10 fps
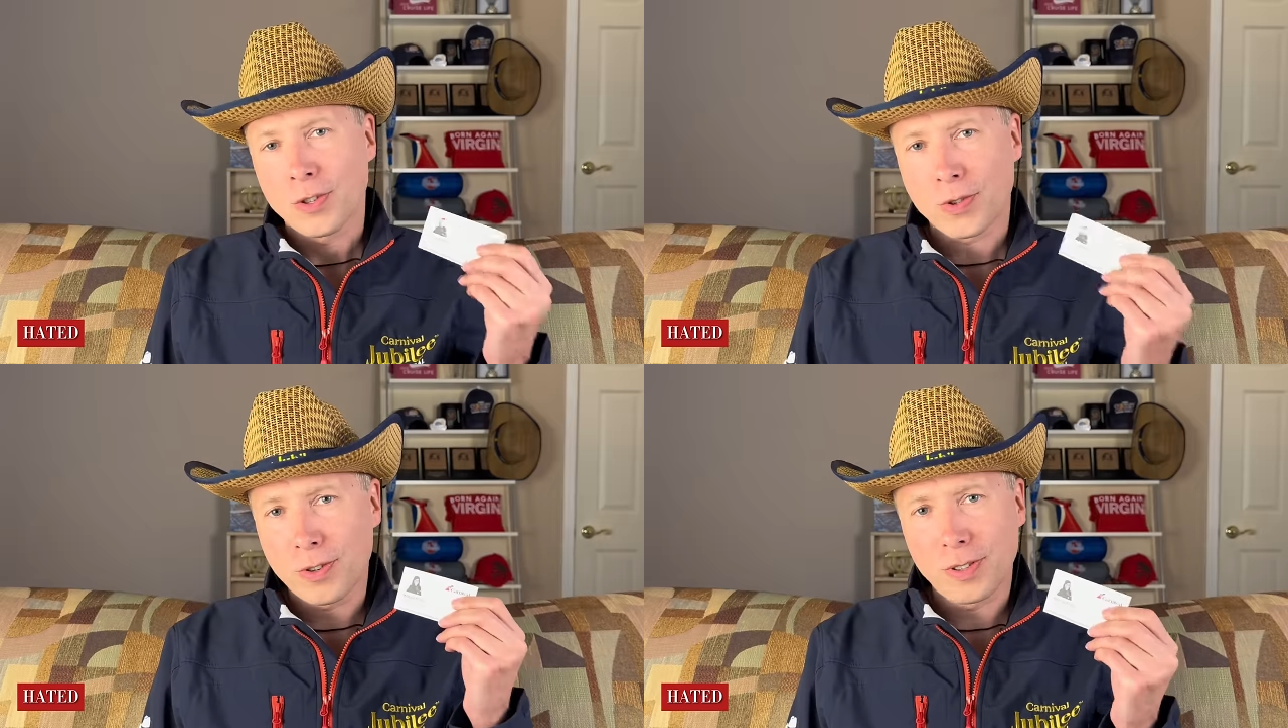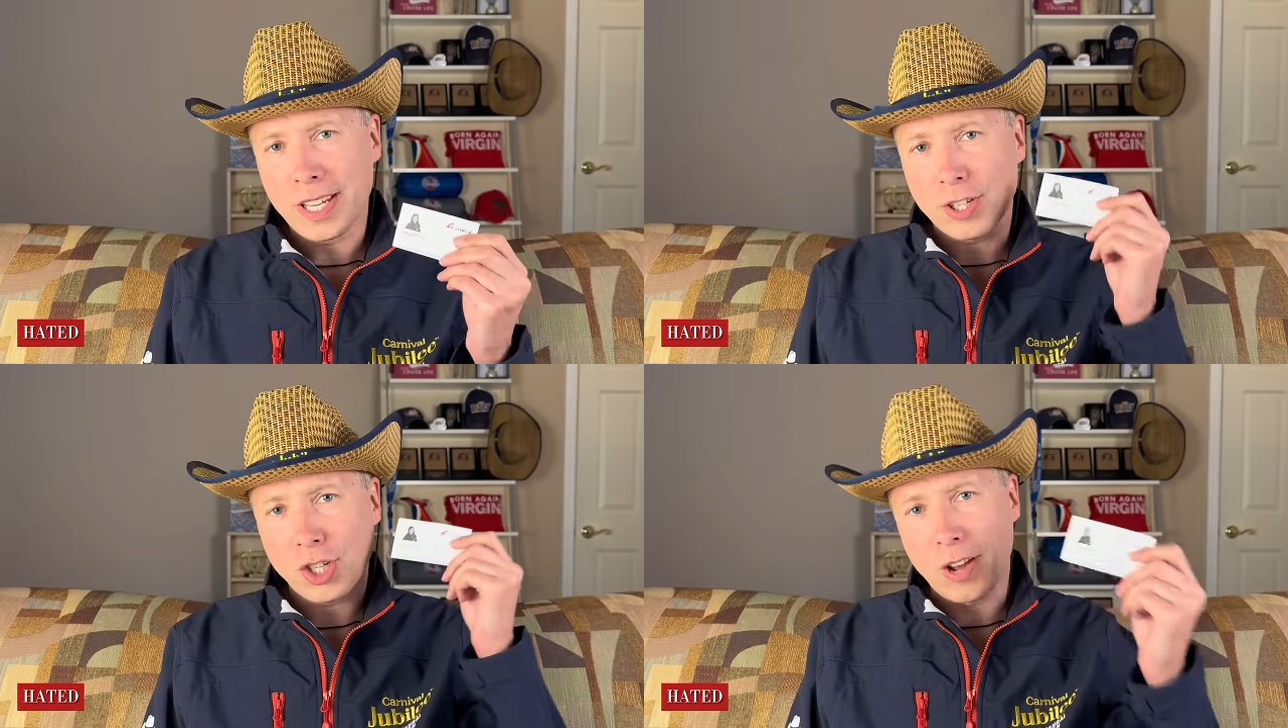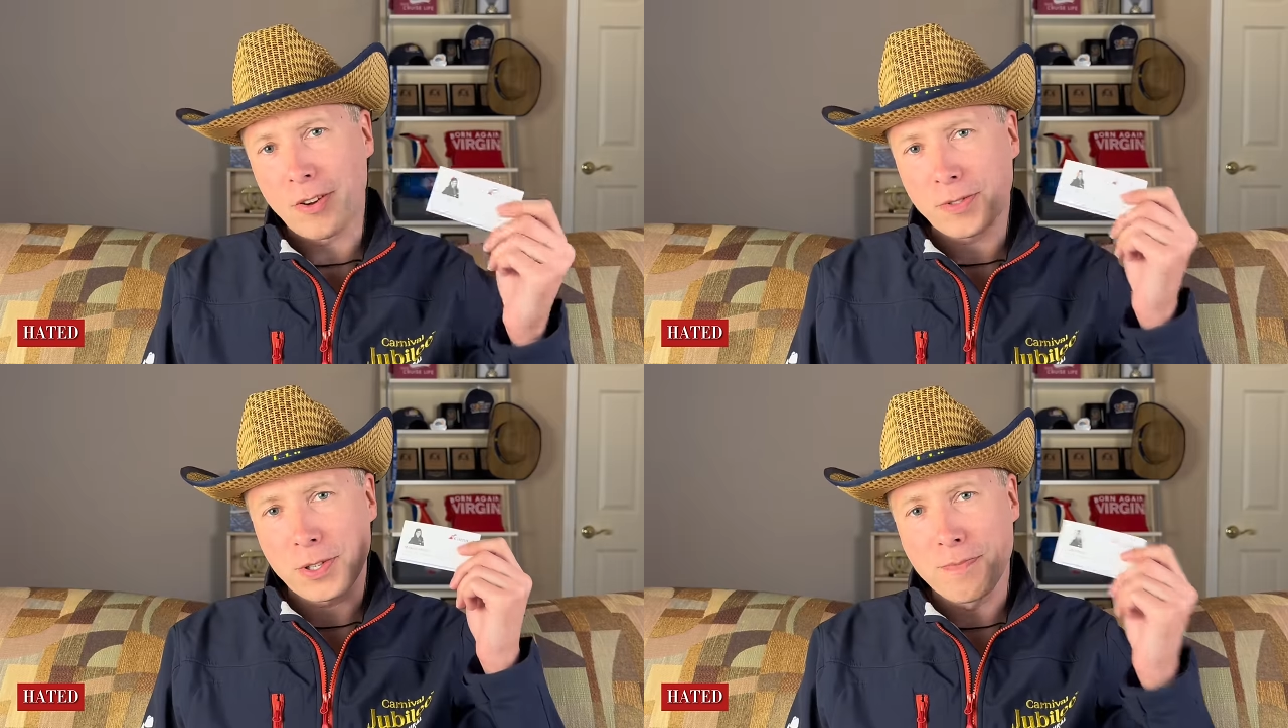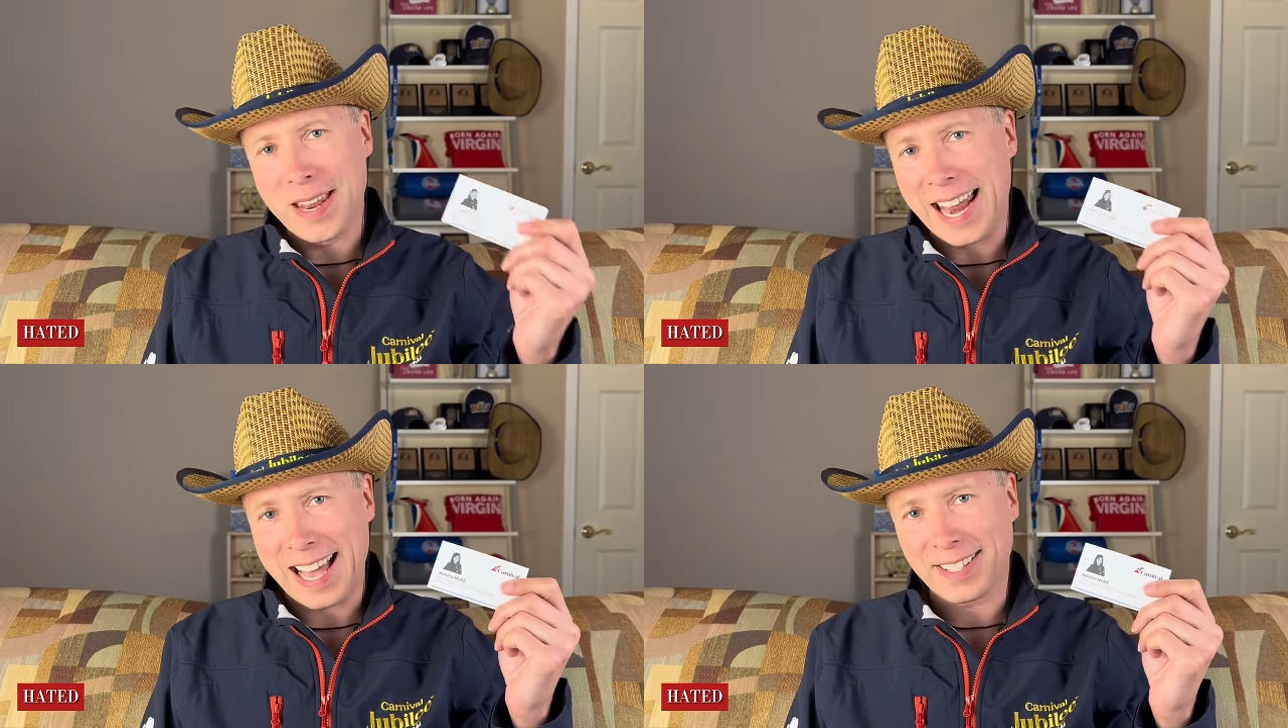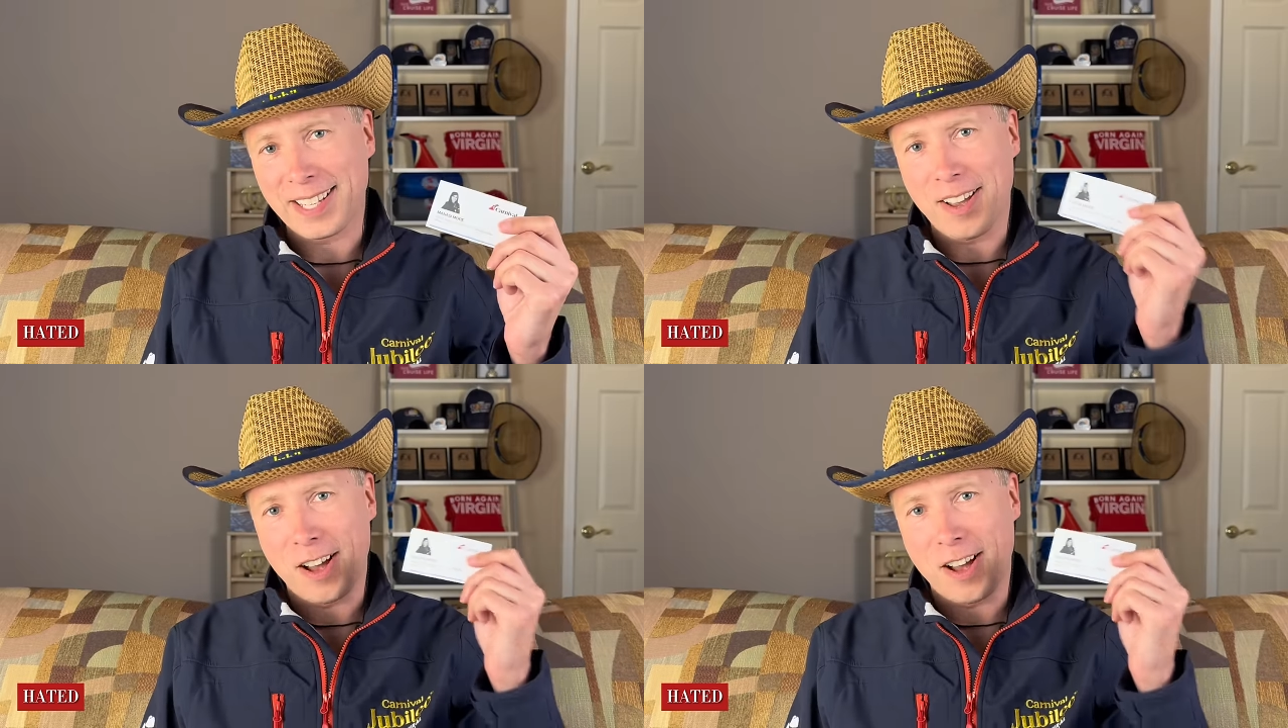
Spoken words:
Truly a shout out to Manassi